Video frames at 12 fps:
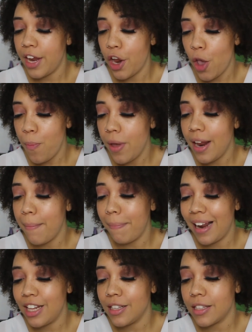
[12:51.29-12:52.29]
An open and
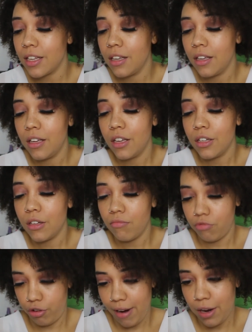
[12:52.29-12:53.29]
balanced
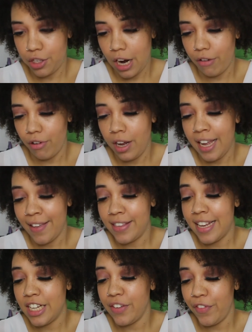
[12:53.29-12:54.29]
crown chakra gives a
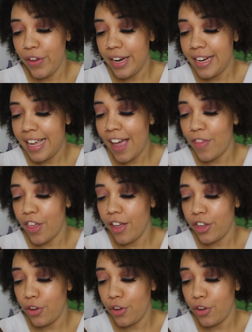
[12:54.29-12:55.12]
sense of unity and the